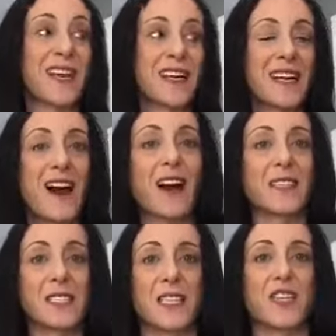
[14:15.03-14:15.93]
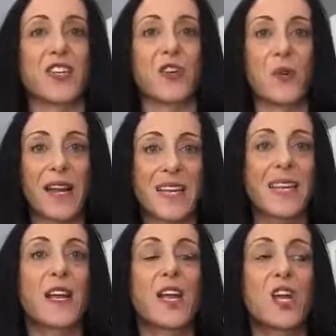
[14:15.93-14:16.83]
I can hot seat you, I can,
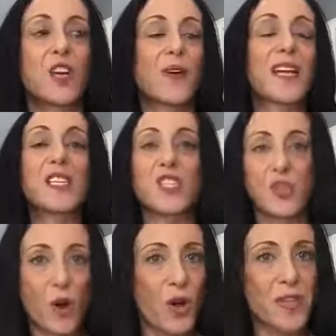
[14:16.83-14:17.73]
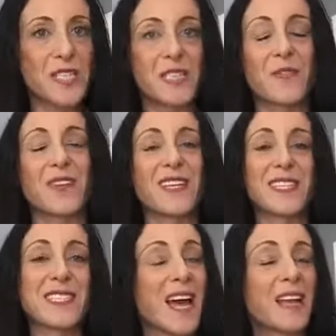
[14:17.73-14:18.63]
you know, I can do all these different
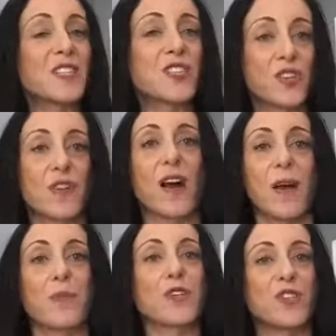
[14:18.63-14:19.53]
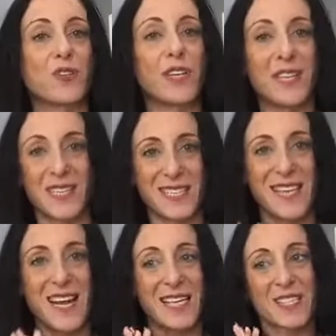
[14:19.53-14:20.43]
things. That is your opportunity to
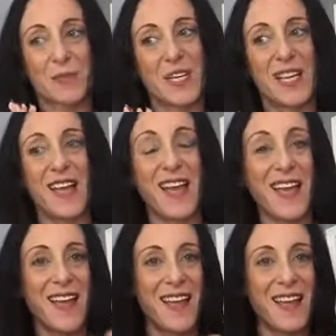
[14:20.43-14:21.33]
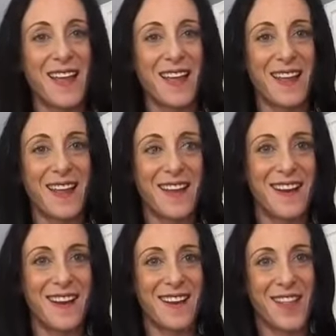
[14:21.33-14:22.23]
ask me
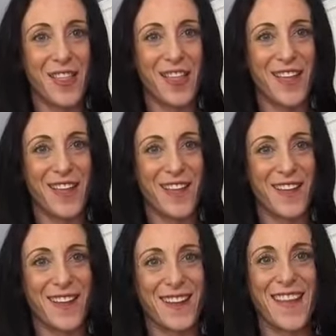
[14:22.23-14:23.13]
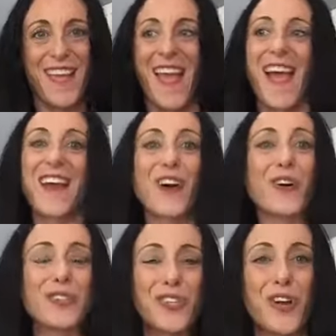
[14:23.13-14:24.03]
anything. And
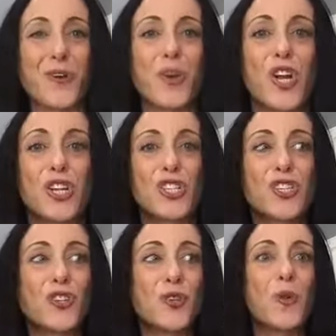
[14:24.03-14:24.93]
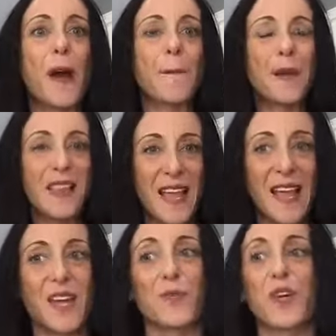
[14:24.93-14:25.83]
also to
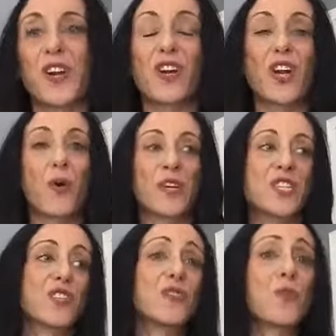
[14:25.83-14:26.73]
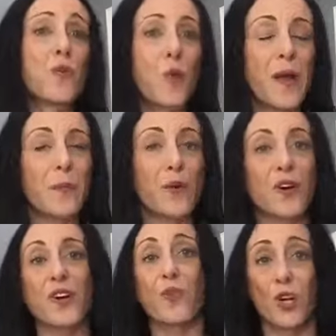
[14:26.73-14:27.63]
plan, we are going to
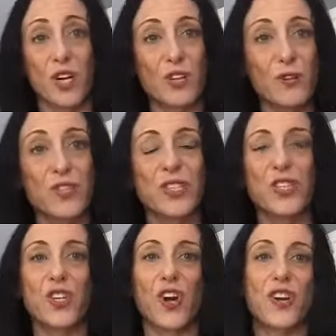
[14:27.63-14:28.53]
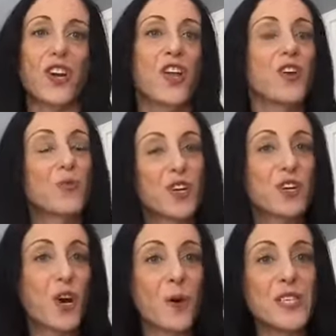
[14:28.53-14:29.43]
whiteboard, we're gonna lucid chart, we are
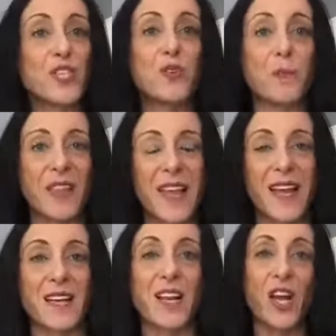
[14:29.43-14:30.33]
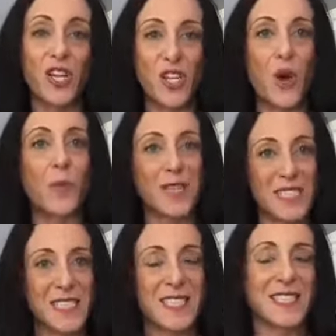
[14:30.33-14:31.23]
going to plan your
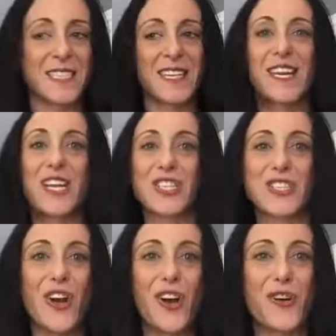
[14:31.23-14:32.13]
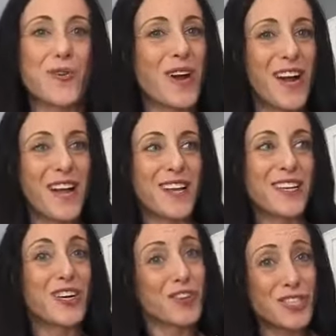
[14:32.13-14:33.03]
business. So I
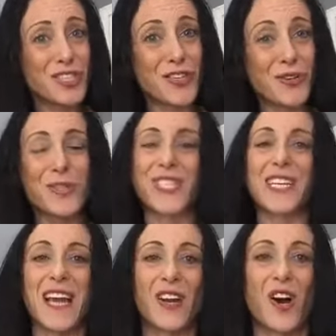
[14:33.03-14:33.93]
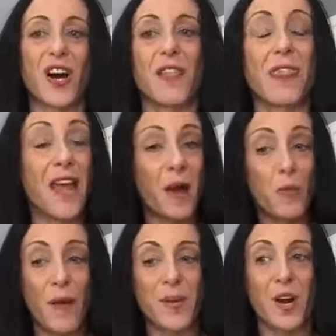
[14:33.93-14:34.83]
encourage you to get on that
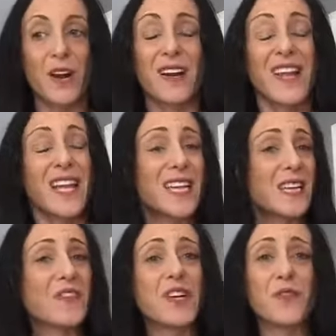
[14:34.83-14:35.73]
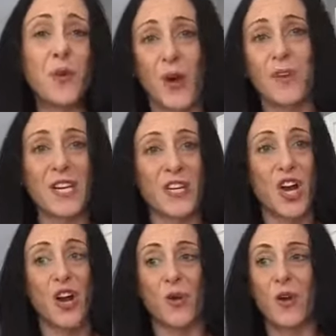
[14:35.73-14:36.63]
webinar, even if you already
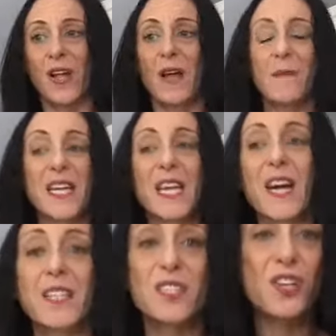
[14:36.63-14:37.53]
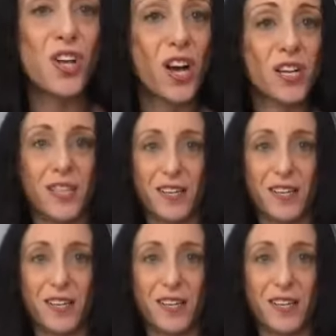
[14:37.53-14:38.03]
know, because look,